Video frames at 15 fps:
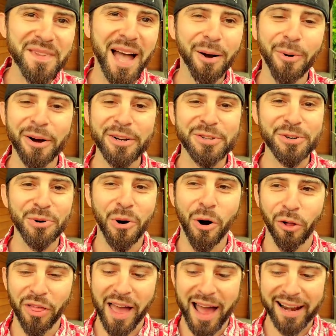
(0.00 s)
I want to do
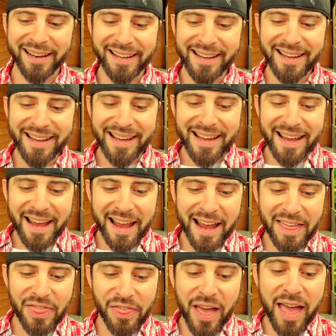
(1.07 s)
all that.
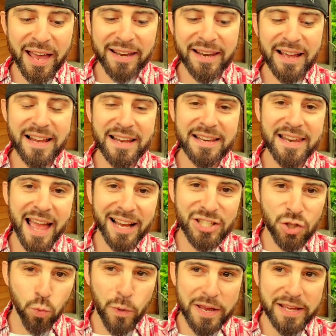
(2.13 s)
And then
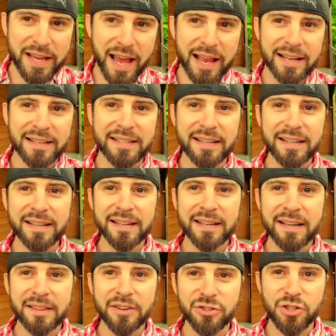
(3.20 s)
next weekend,
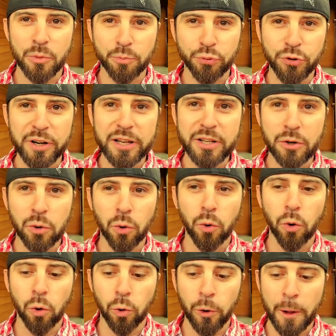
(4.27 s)
there's a pretty
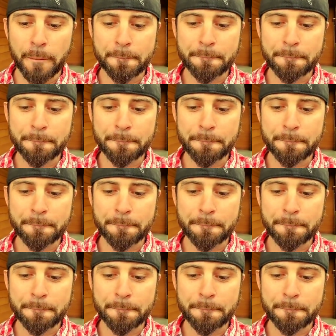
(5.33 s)
cool